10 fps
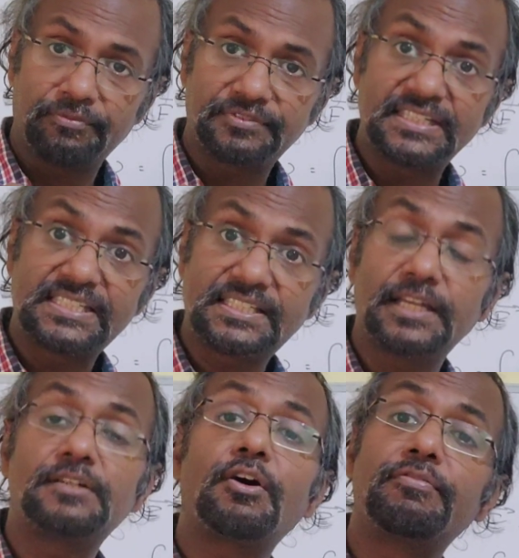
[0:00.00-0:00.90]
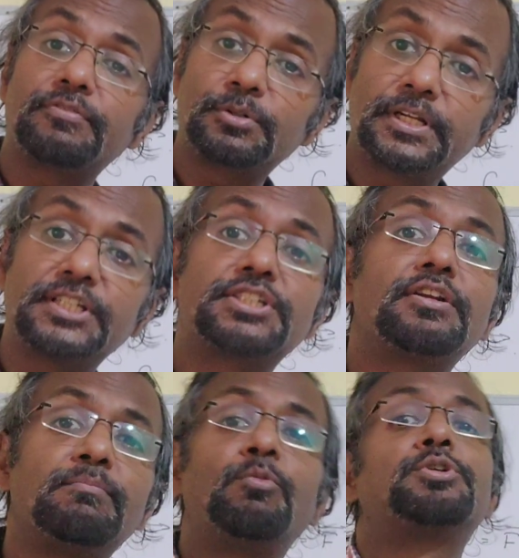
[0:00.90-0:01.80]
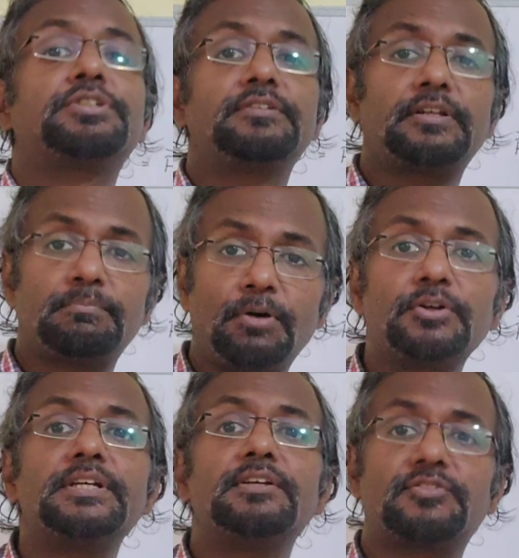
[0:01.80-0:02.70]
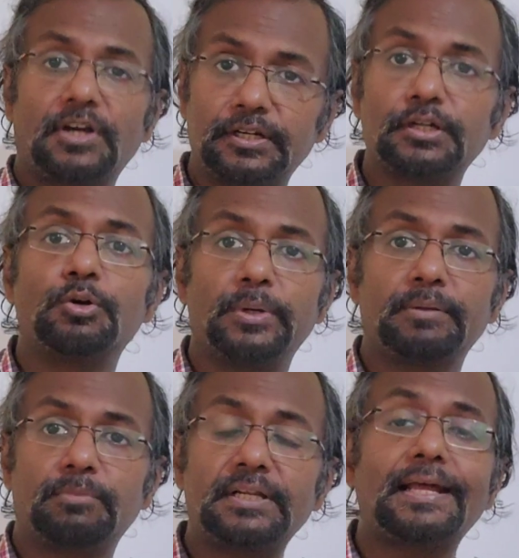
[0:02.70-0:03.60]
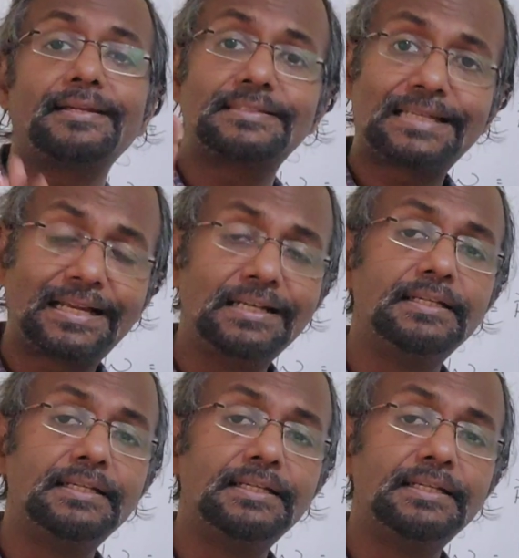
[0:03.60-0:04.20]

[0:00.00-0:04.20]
of the state of rotational motion that a body is undergoing, right? And it's